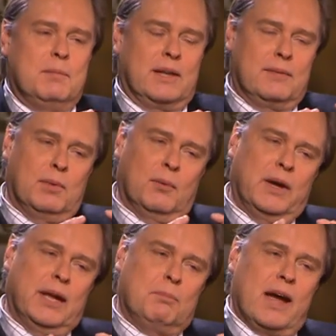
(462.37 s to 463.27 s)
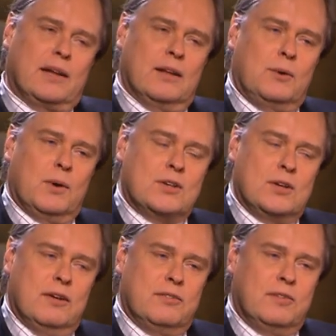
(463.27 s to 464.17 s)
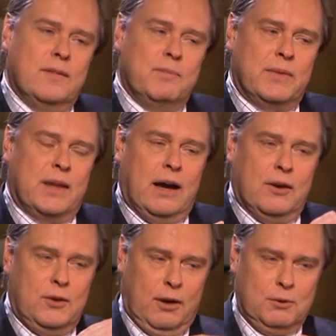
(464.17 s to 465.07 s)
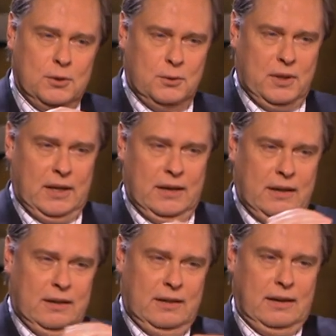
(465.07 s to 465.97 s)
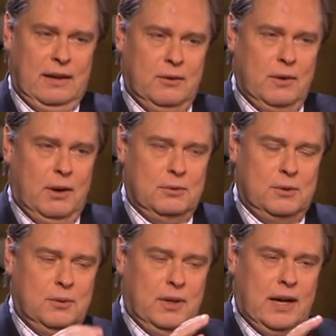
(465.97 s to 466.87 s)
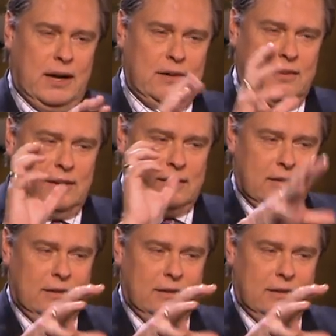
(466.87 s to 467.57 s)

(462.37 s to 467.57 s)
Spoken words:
But we get back to the question of how do you outdo the guys that